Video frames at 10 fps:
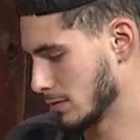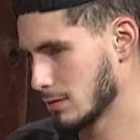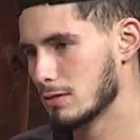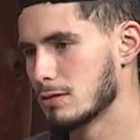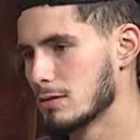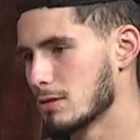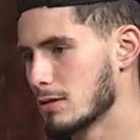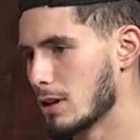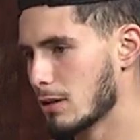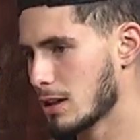Yeah.
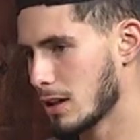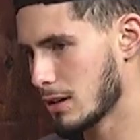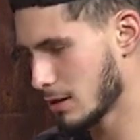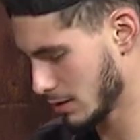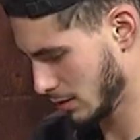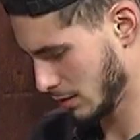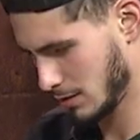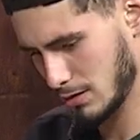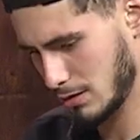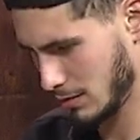Okay. You just keep
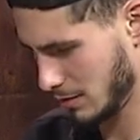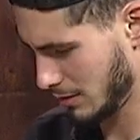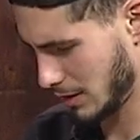trying.